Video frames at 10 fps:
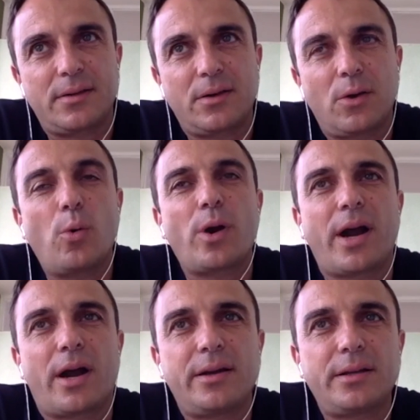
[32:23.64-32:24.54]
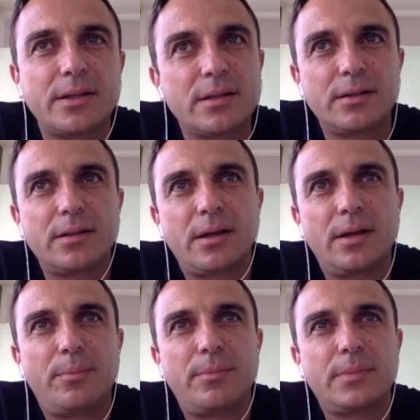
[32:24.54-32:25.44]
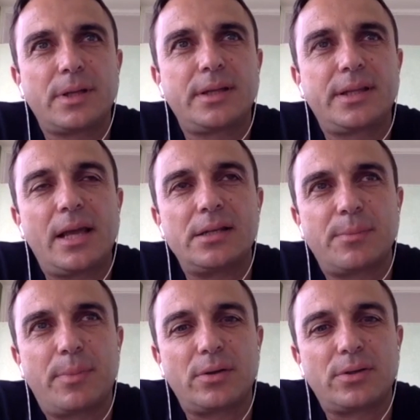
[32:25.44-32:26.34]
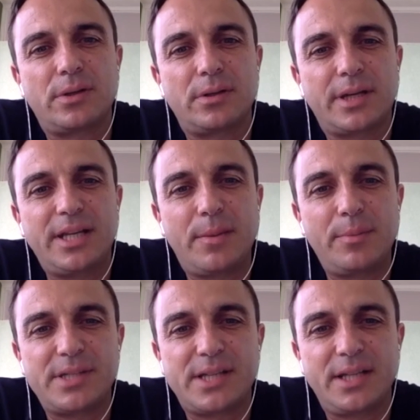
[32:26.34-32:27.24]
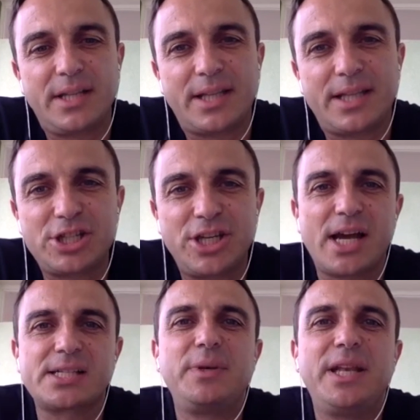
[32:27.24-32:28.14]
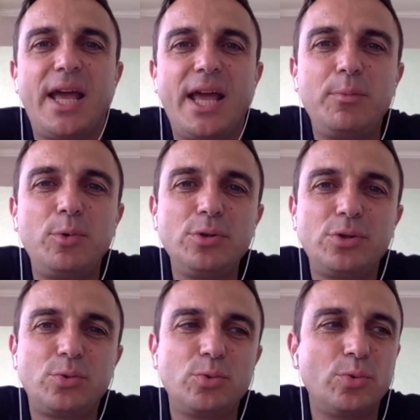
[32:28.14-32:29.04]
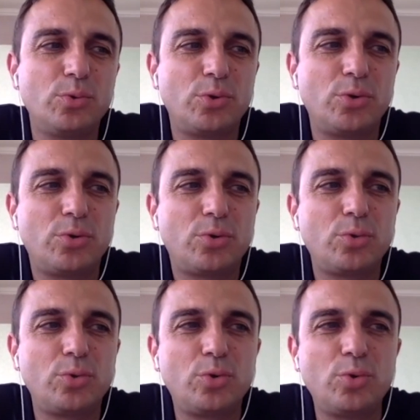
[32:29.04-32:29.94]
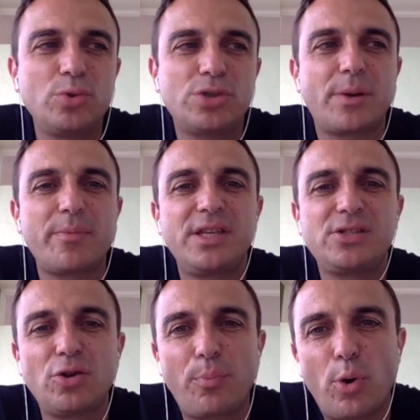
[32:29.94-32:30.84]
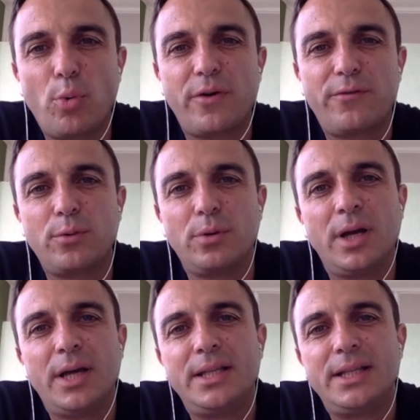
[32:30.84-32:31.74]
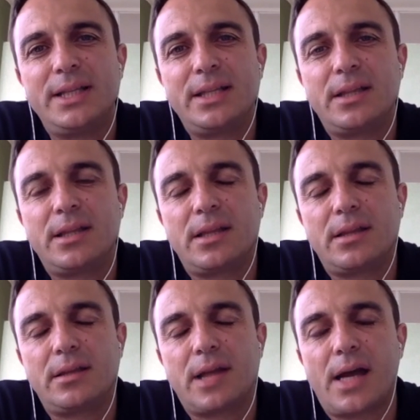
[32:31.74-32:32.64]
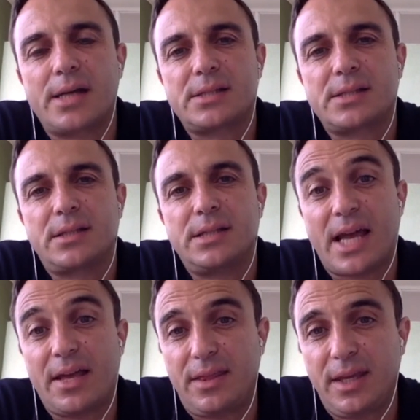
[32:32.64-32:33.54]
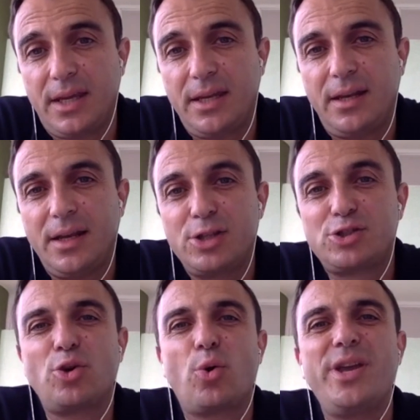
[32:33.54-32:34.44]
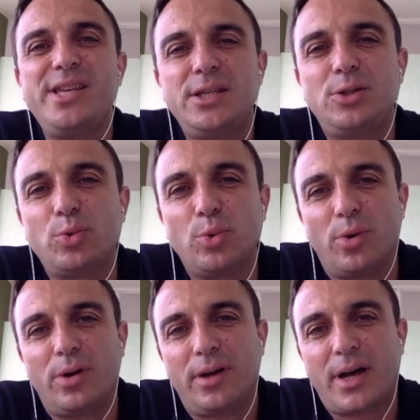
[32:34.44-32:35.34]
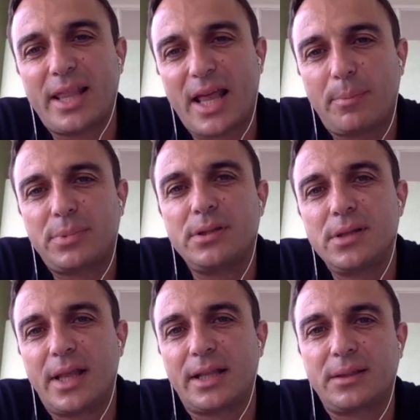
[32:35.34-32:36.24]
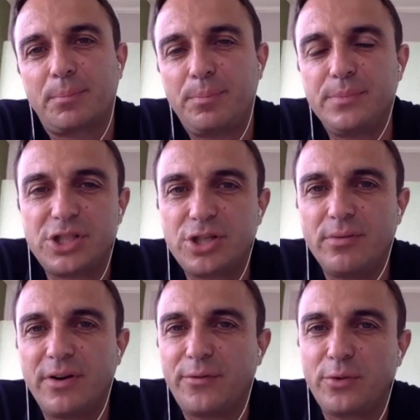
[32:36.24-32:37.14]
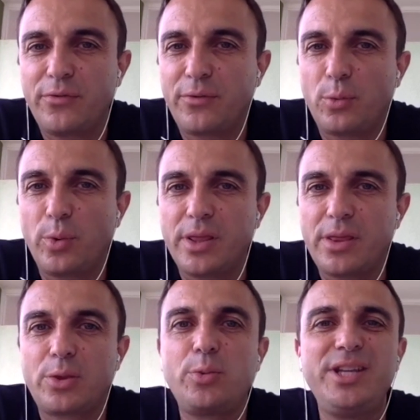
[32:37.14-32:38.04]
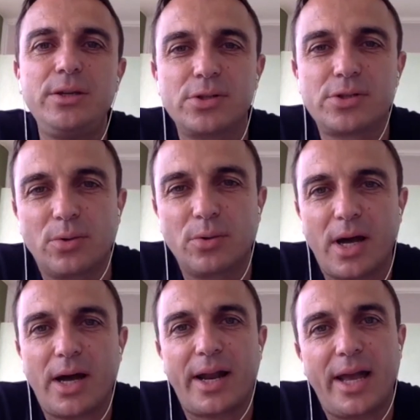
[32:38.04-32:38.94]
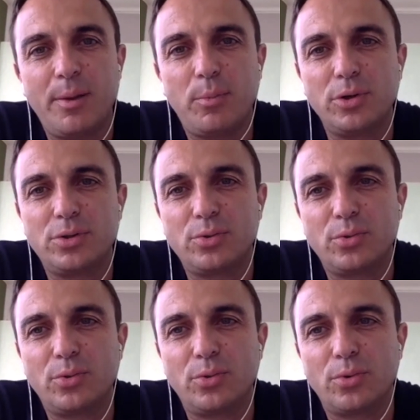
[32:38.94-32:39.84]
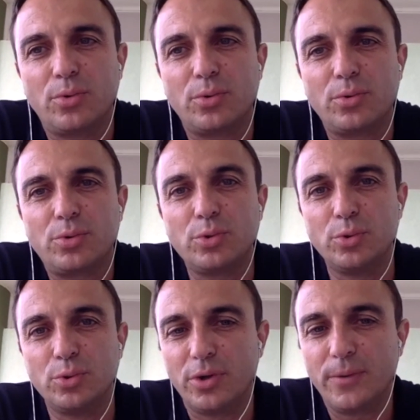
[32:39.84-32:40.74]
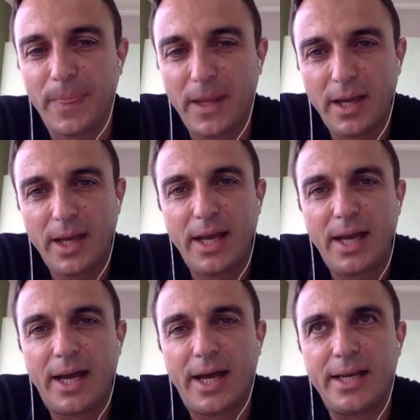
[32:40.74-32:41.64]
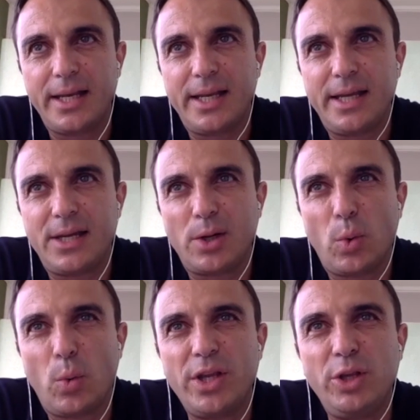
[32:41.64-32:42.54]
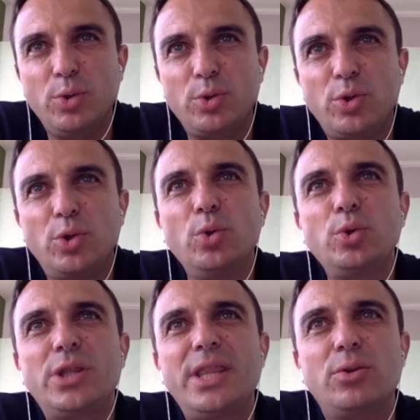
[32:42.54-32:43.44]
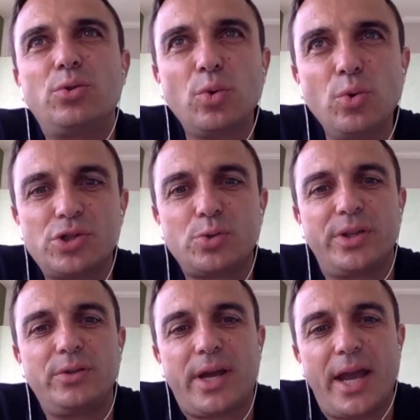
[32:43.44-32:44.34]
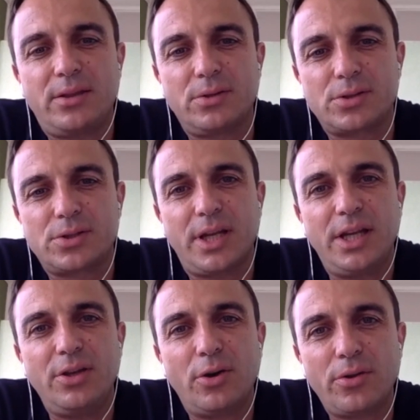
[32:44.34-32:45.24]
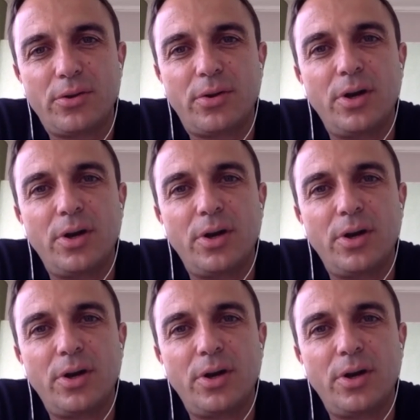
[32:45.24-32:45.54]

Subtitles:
Howard Garnett tells about Kiran Birsetti, that she has been able to do something so powerful as design thinking, so easy to adapt, that children with 3 years old are able to do, no? And when you do the tools to educators in order